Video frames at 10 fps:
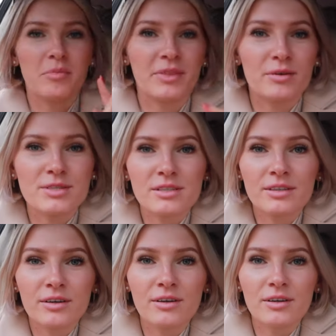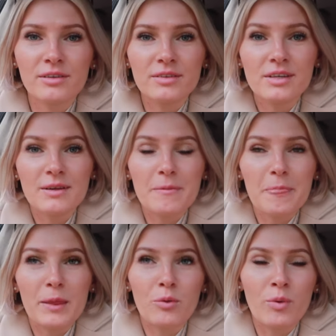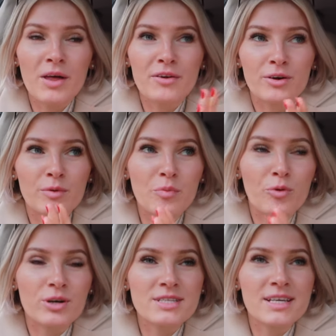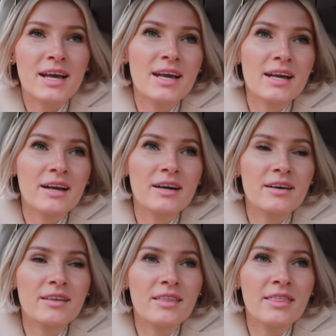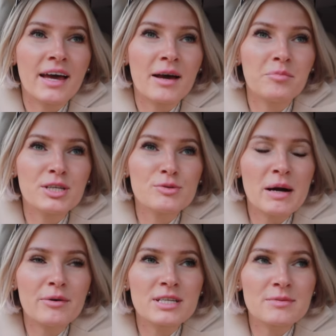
There was a little weather report saying that Beach Mountain is